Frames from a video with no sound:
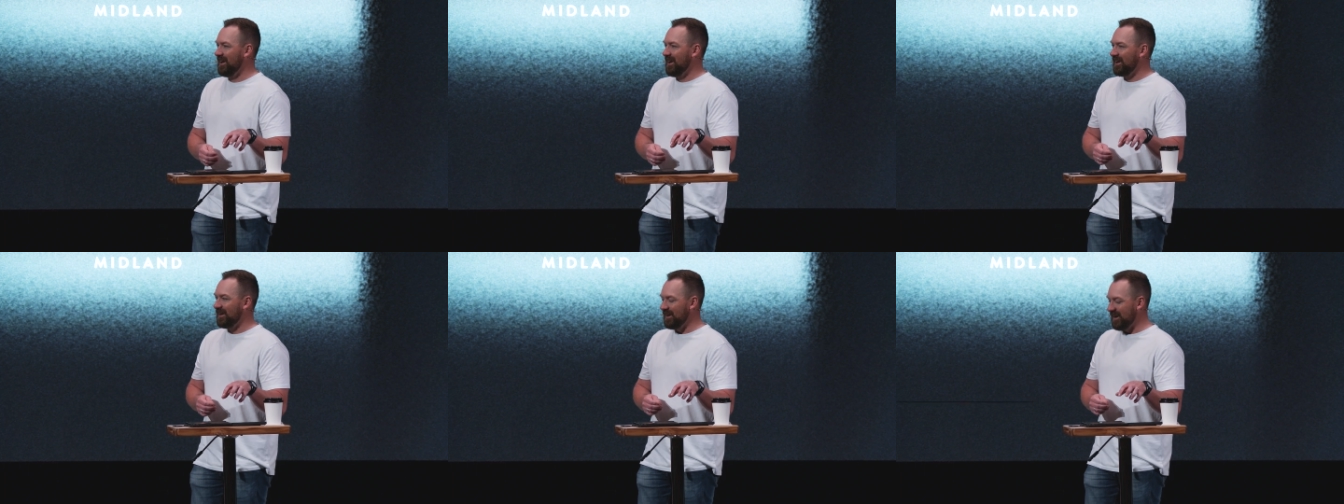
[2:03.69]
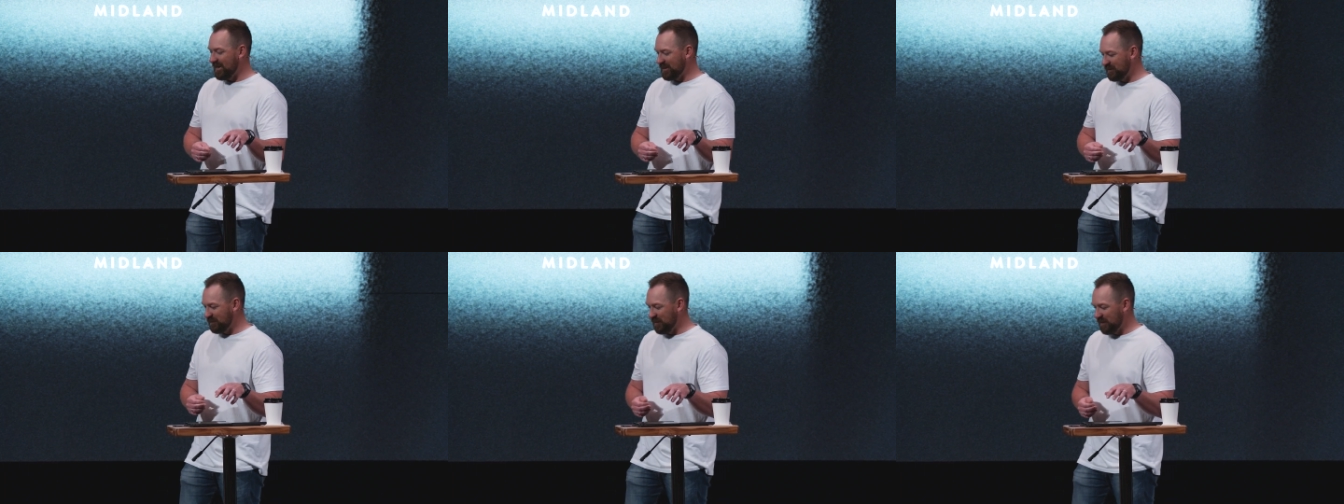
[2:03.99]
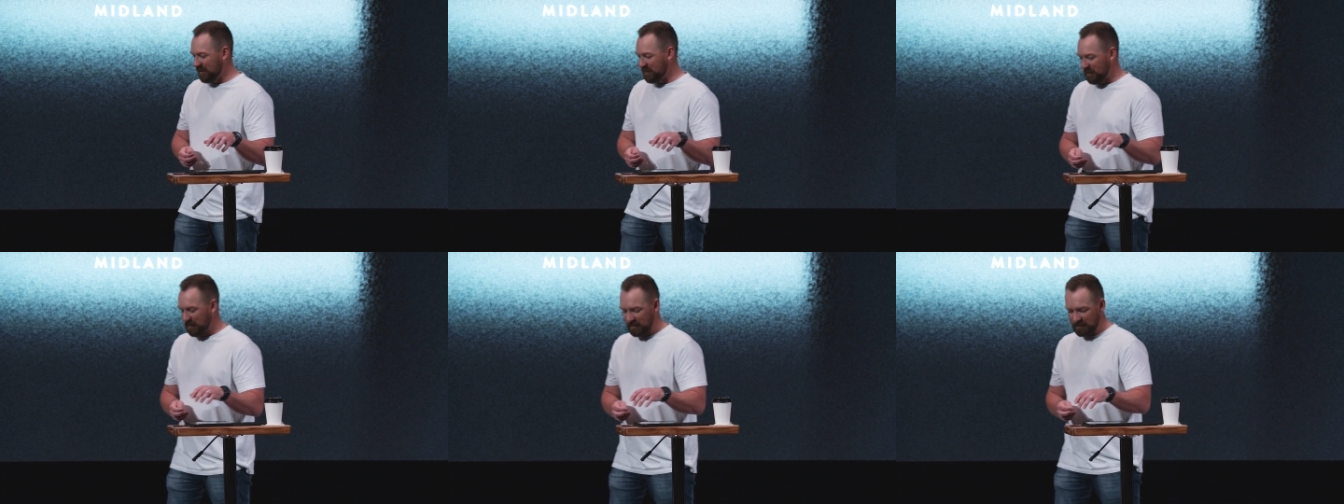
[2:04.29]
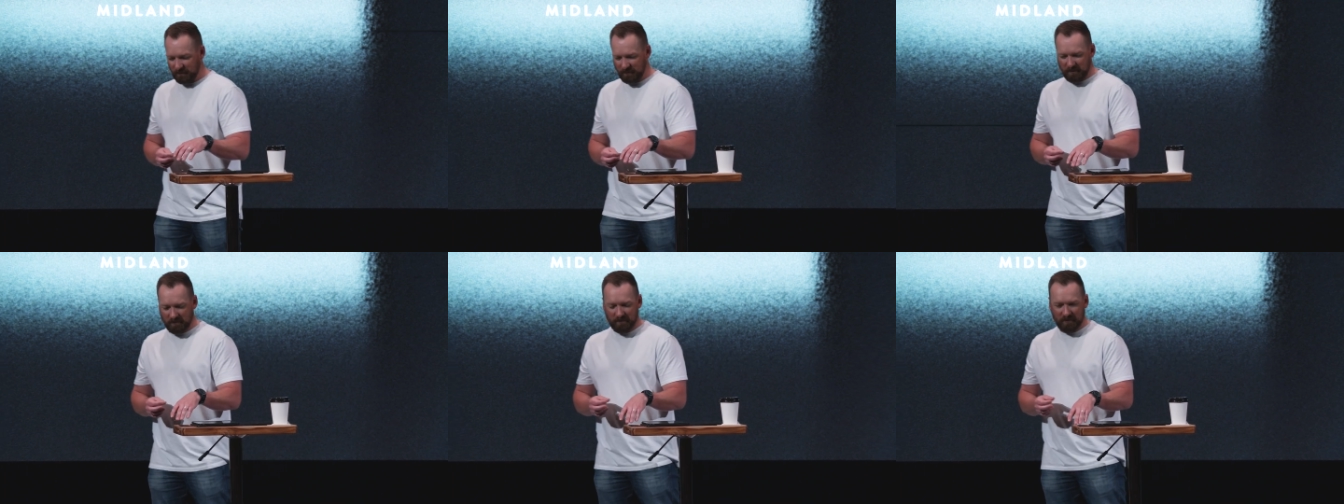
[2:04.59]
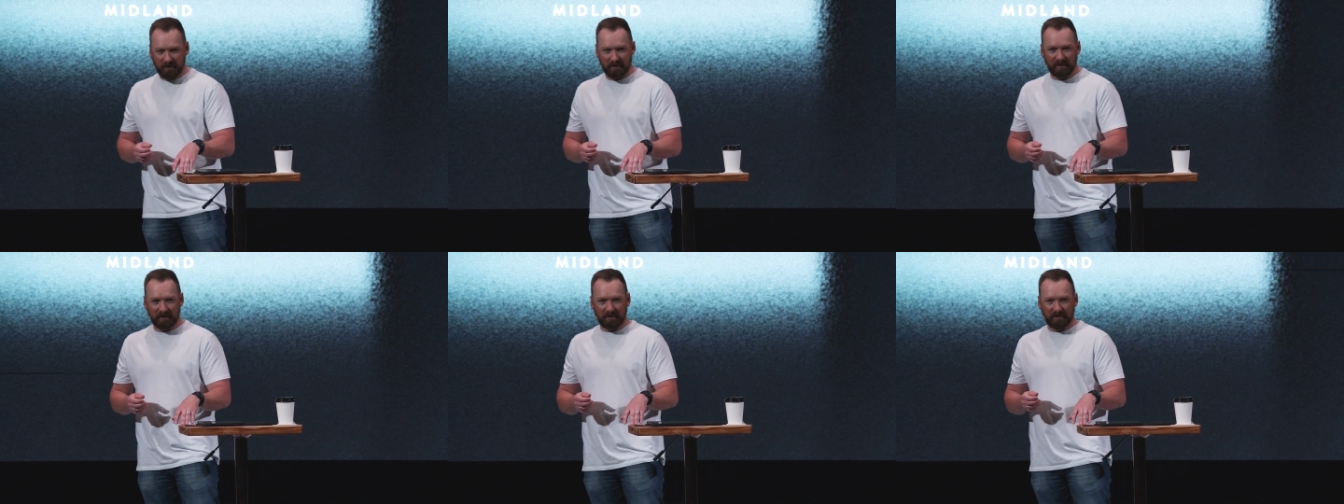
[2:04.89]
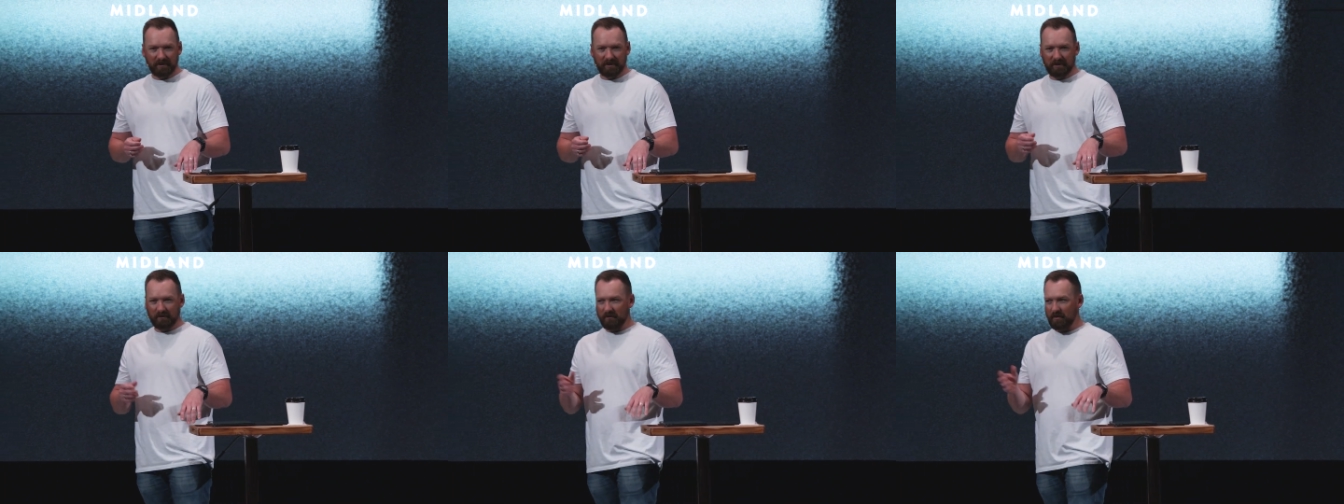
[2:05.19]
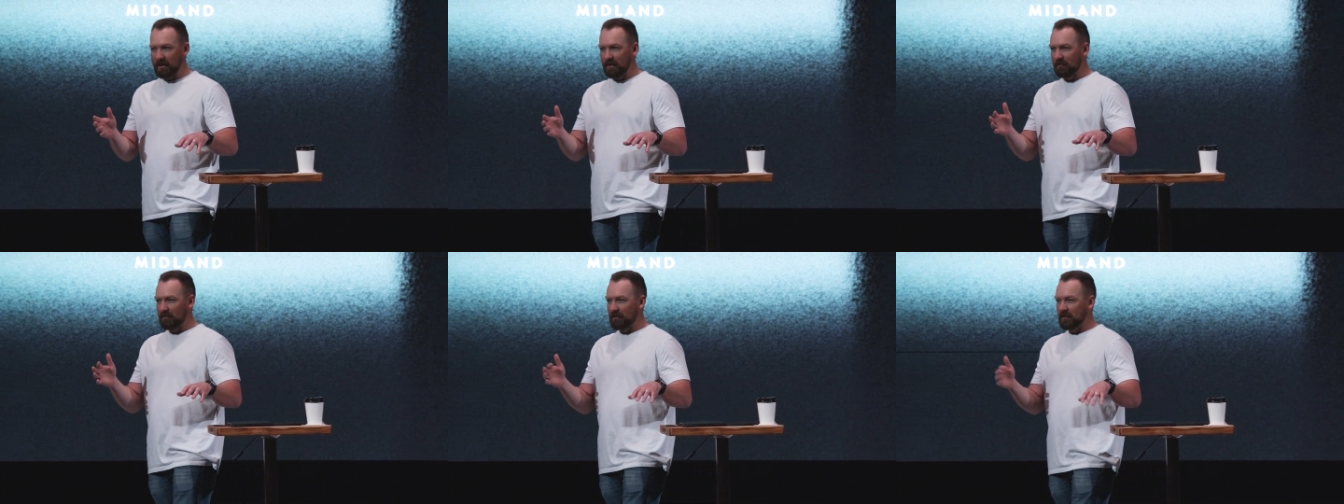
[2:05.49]
Last week, when we were getting
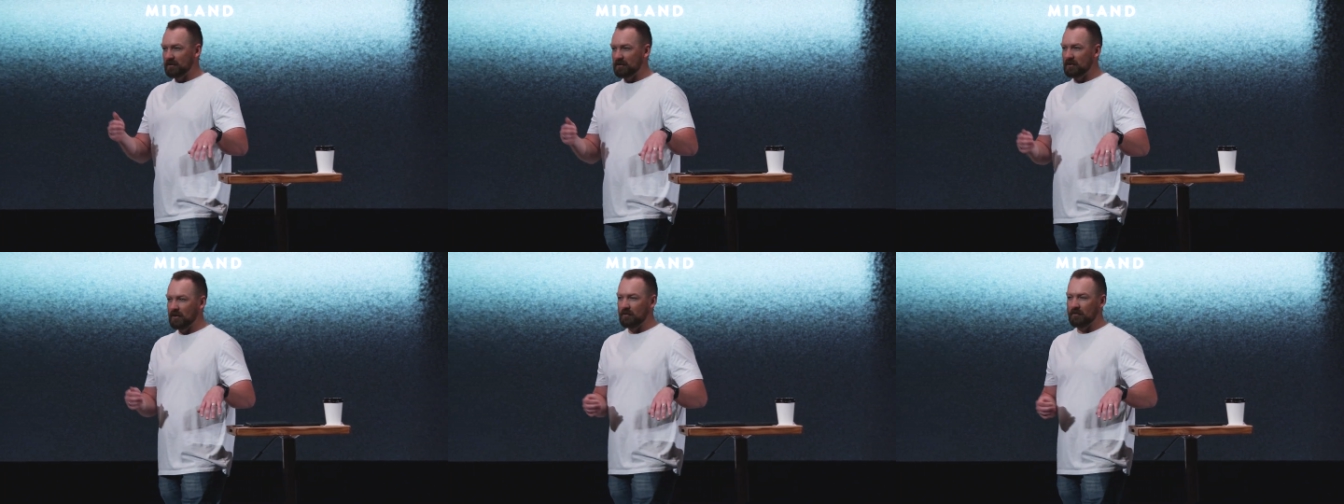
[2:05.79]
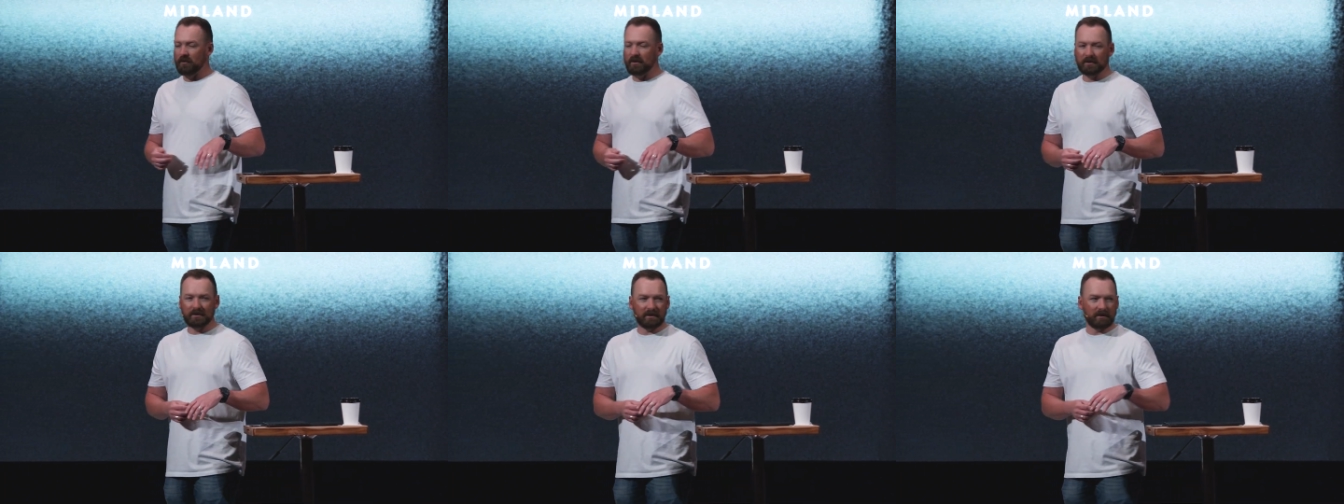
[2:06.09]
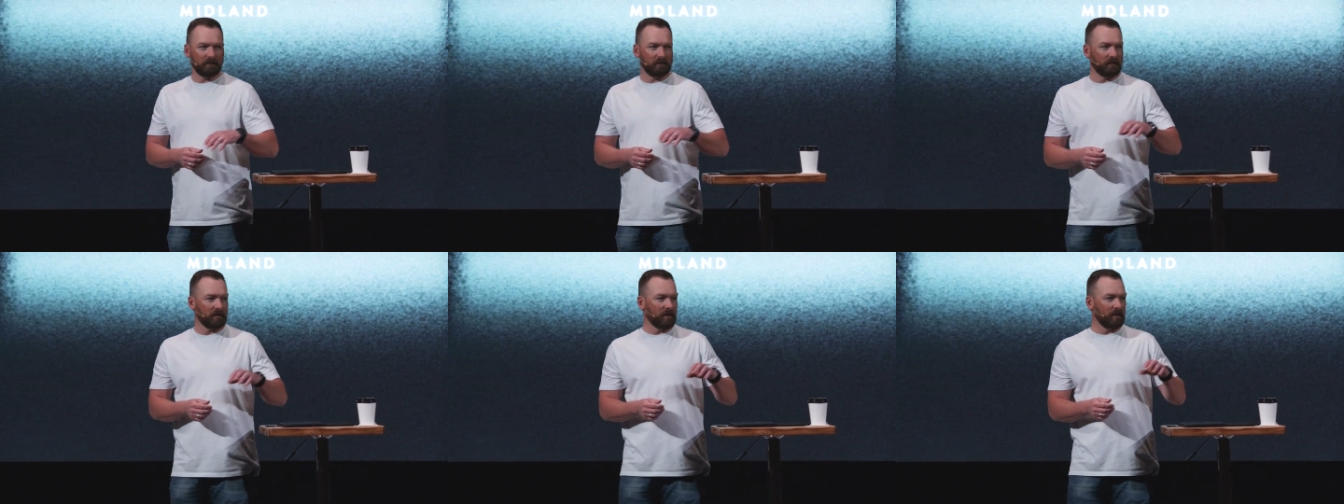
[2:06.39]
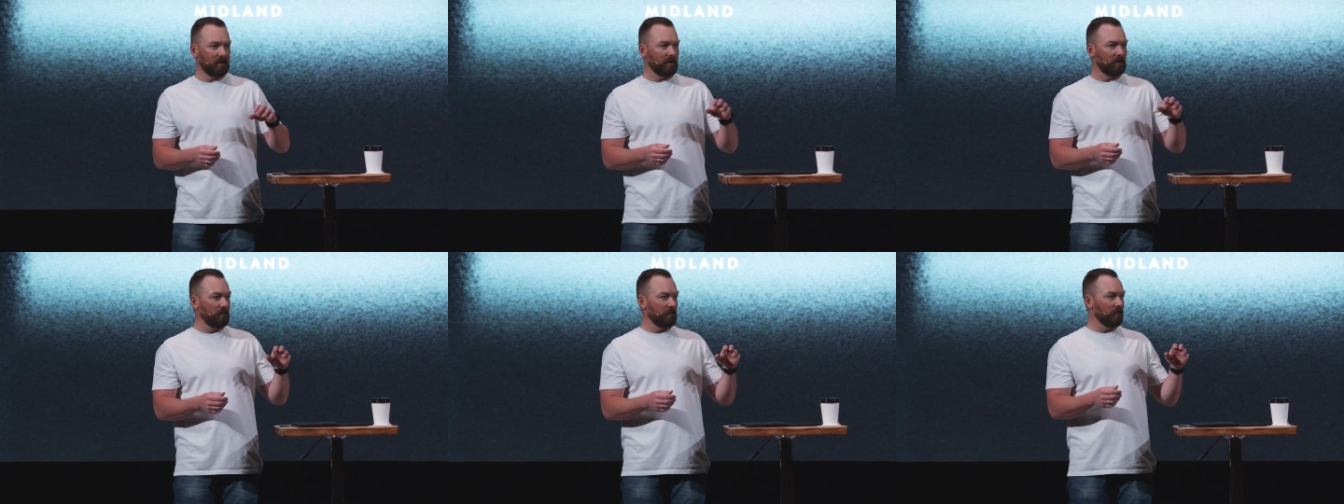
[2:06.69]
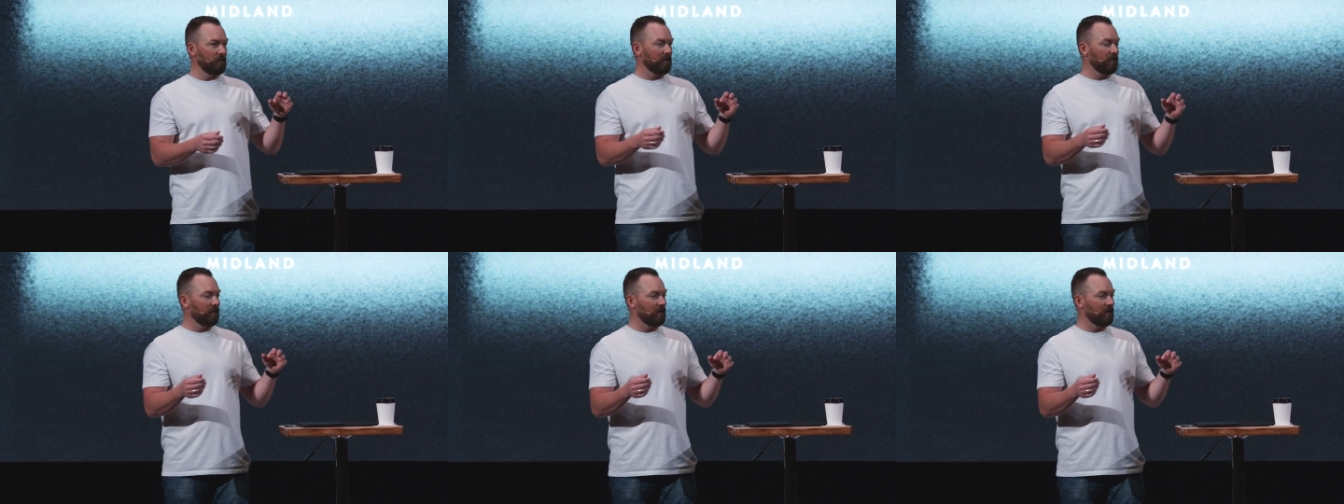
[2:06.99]
ready for the service, um,